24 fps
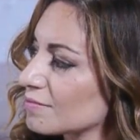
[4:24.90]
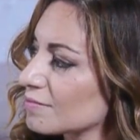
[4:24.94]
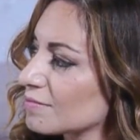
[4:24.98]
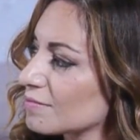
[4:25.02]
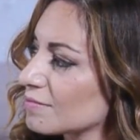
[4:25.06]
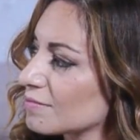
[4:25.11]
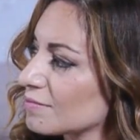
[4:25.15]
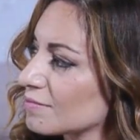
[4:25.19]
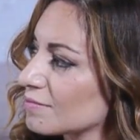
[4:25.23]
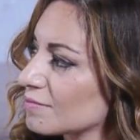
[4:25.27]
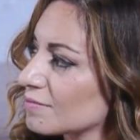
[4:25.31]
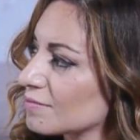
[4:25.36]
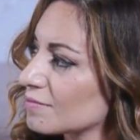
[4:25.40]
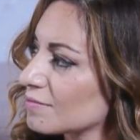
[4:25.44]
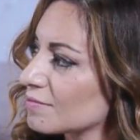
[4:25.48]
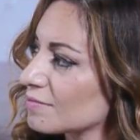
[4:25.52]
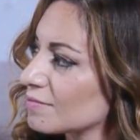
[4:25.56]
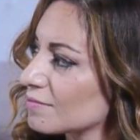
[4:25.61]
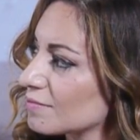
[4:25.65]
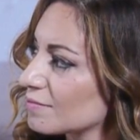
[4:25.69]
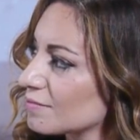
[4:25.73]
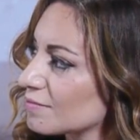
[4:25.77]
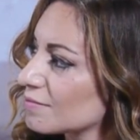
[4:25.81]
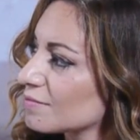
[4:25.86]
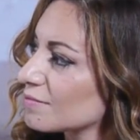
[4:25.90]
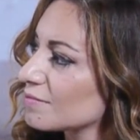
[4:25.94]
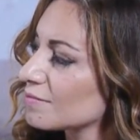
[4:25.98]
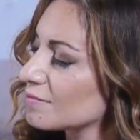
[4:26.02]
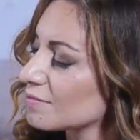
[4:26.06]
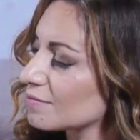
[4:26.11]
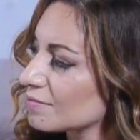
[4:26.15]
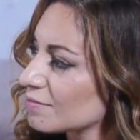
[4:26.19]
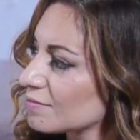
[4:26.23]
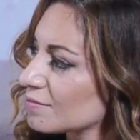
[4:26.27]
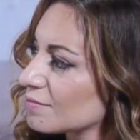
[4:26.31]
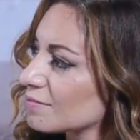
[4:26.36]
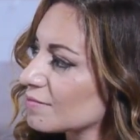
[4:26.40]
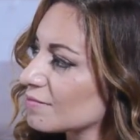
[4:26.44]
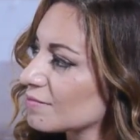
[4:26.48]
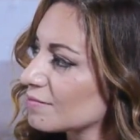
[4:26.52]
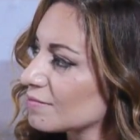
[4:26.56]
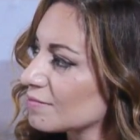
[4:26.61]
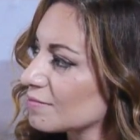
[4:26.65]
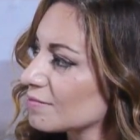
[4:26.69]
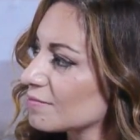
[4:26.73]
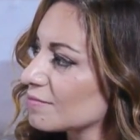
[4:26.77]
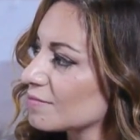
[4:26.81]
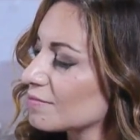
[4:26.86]

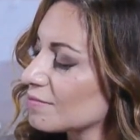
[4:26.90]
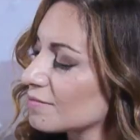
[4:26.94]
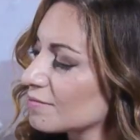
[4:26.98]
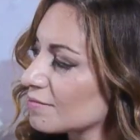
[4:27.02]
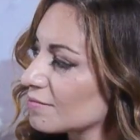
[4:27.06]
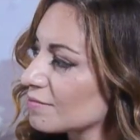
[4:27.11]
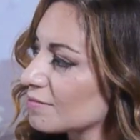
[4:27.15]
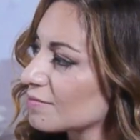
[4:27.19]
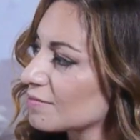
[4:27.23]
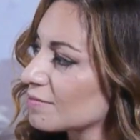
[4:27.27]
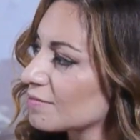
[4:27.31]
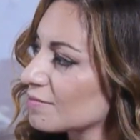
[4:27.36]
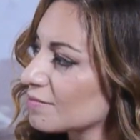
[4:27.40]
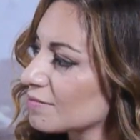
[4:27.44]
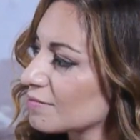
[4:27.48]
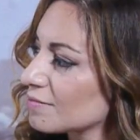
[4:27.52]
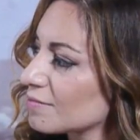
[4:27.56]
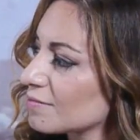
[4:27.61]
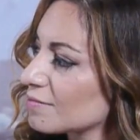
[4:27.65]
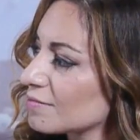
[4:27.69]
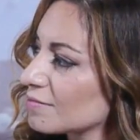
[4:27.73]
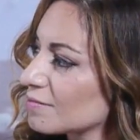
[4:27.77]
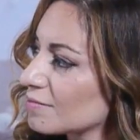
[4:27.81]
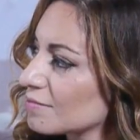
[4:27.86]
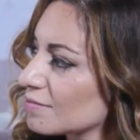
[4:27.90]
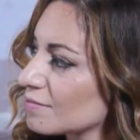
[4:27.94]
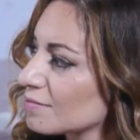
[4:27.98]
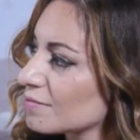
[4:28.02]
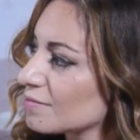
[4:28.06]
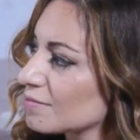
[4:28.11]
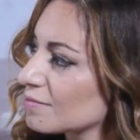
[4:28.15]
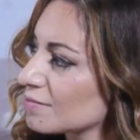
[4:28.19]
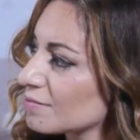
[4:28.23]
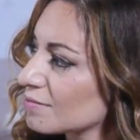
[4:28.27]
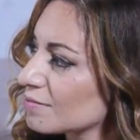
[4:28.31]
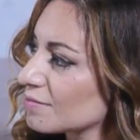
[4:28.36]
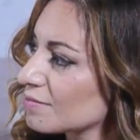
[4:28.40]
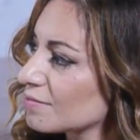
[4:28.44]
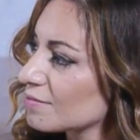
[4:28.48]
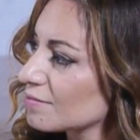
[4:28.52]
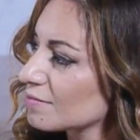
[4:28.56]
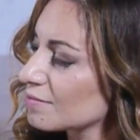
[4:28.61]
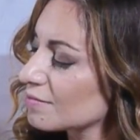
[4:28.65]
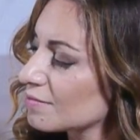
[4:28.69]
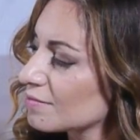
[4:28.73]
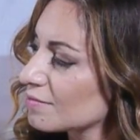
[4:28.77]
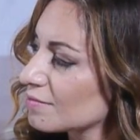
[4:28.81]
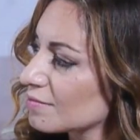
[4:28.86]

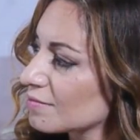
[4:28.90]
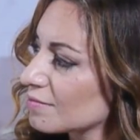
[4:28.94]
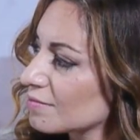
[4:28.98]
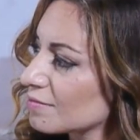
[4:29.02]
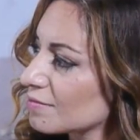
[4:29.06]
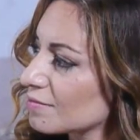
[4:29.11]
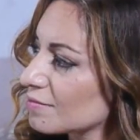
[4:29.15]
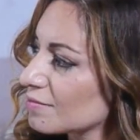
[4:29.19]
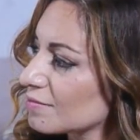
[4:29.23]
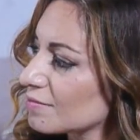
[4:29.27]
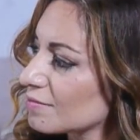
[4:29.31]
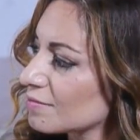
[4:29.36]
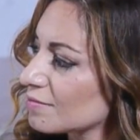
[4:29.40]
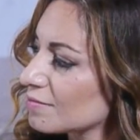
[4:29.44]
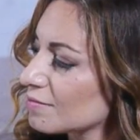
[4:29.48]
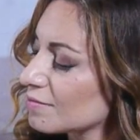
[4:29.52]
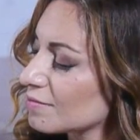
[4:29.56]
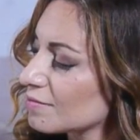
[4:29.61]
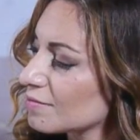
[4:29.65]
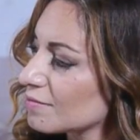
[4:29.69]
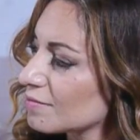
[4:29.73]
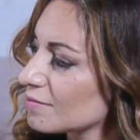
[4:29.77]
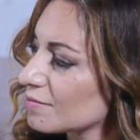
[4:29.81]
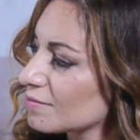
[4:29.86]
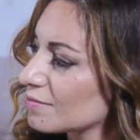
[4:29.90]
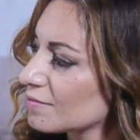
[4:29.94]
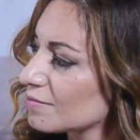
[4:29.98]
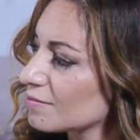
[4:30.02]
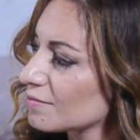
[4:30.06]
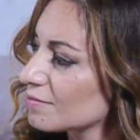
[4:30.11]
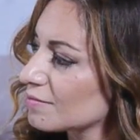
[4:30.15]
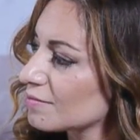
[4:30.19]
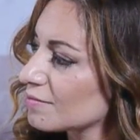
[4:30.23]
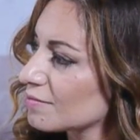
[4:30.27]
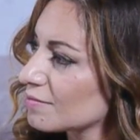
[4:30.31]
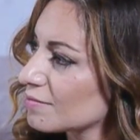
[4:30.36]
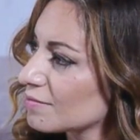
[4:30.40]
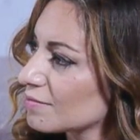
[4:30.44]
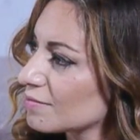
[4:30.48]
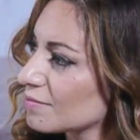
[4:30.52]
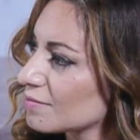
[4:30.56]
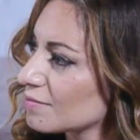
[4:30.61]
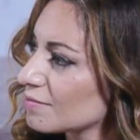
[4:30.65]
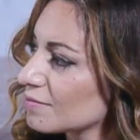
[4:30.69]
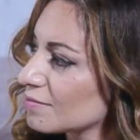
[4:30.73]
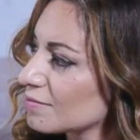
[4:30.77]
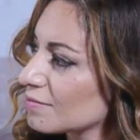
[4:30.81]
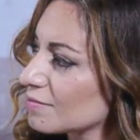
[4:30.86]

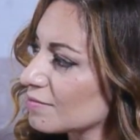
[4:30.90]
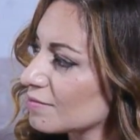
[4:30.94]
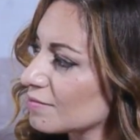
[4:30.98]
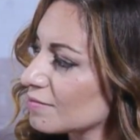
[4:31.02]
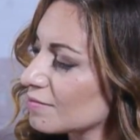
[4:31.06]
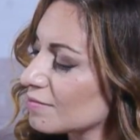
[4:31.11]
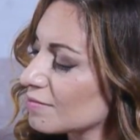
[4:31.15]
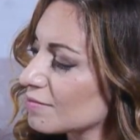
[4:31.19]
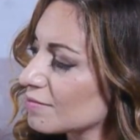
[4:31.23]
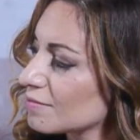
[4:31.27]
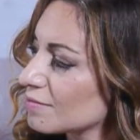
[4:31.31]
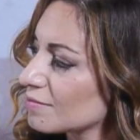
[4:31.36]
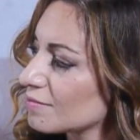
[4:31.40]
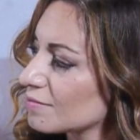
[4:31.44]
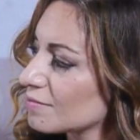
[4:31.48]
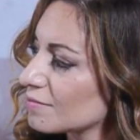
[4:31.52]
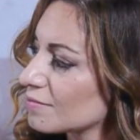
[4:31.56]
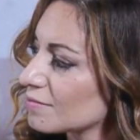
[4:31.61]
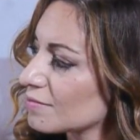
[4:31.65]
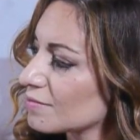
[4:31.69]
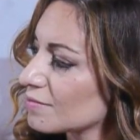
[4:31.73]
[no speech]